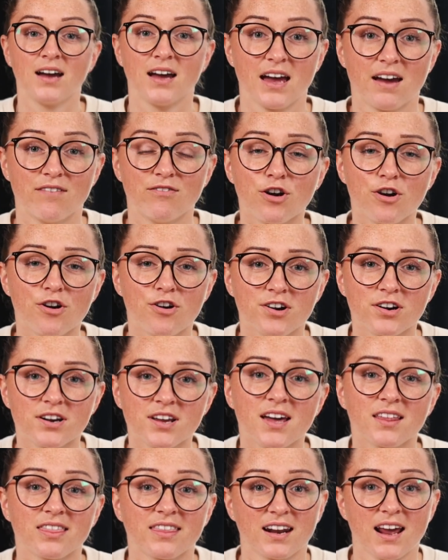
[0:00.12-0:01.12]
Ever heard
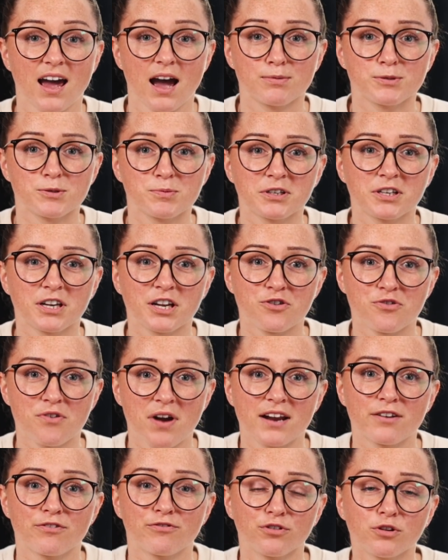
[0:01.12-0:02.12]
that HubSpot can
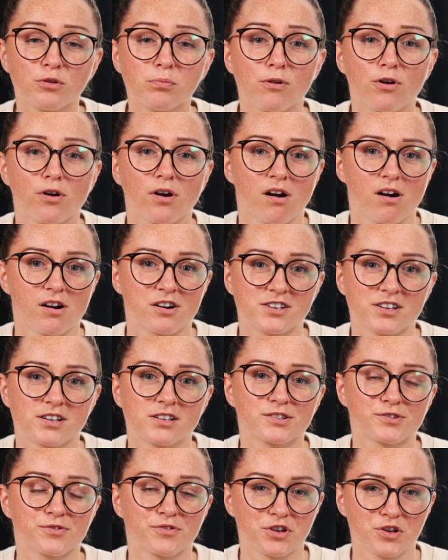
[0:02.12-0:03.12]
write full blog
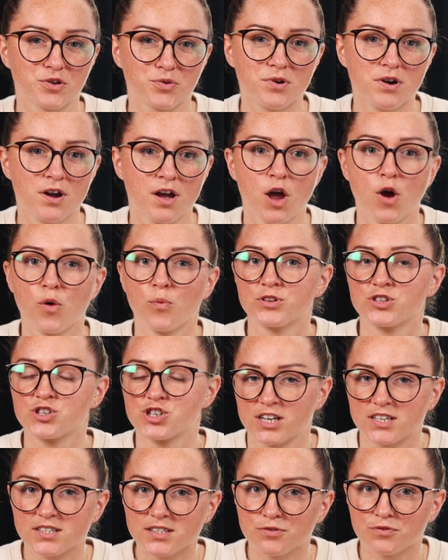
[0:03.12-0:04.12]
articles for you with
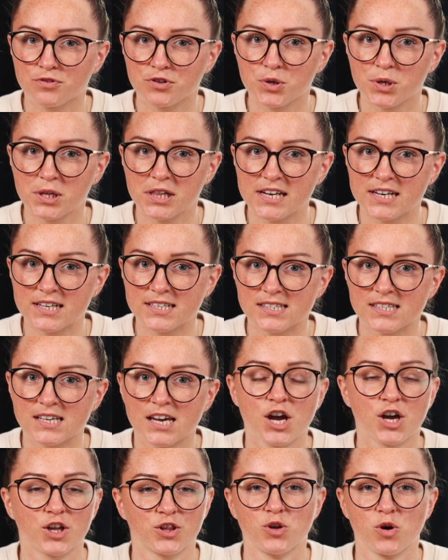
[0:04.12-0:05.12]
just a few clicks?
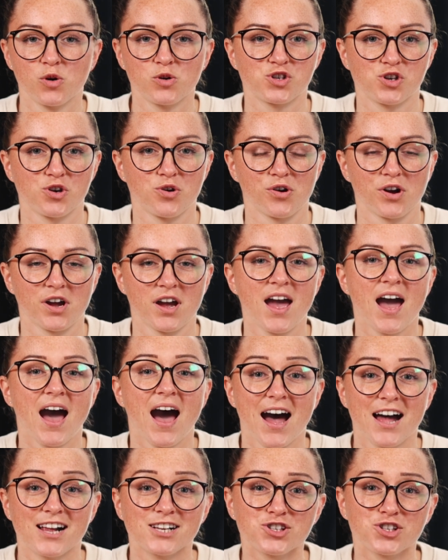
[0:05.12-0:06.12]
No joke.
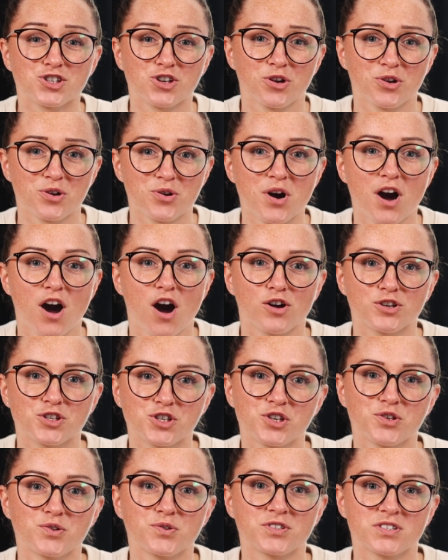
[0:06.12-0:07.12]
I'll show you how
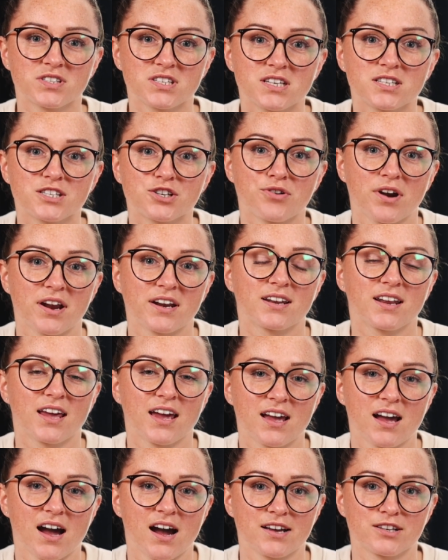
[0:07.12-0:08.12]
to use the integrated
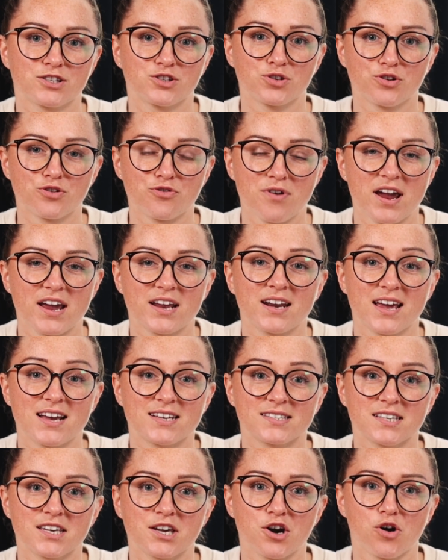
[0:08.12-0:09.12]
AI to create
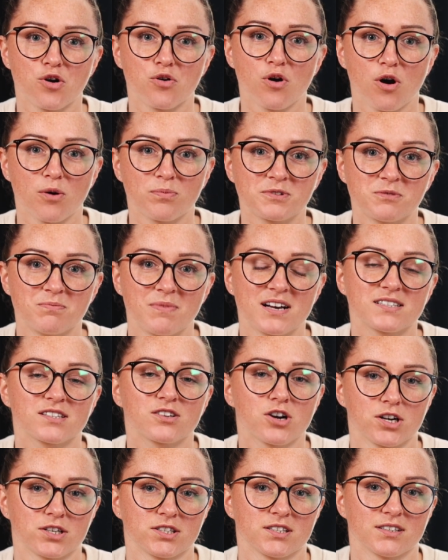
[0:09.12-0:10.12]
SEO-optimized
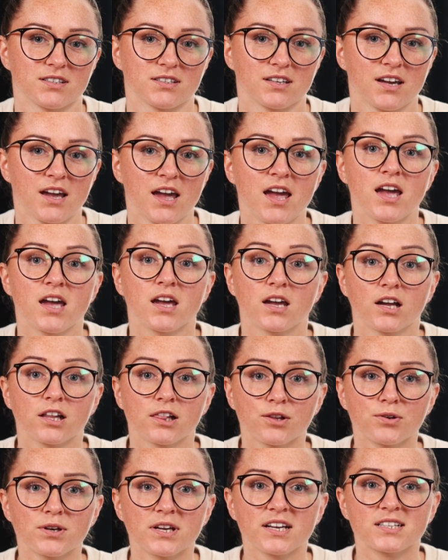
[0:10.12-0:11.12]
content,
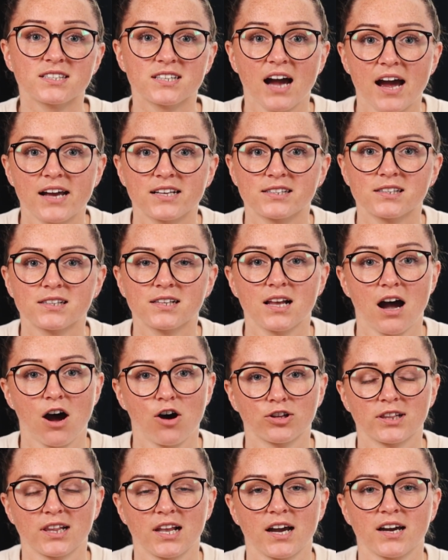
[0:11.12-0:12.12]
including title,
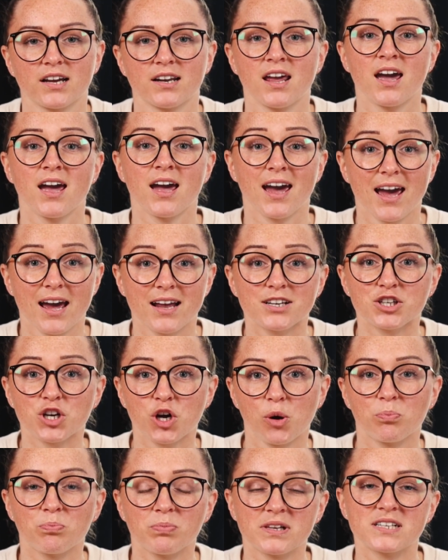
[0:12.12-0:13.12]
outline, and
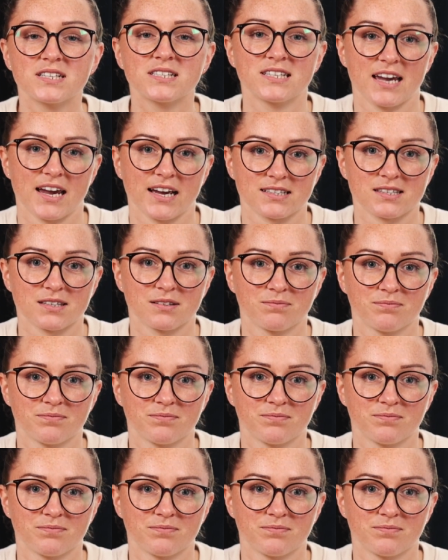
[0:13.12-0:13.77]
complete text.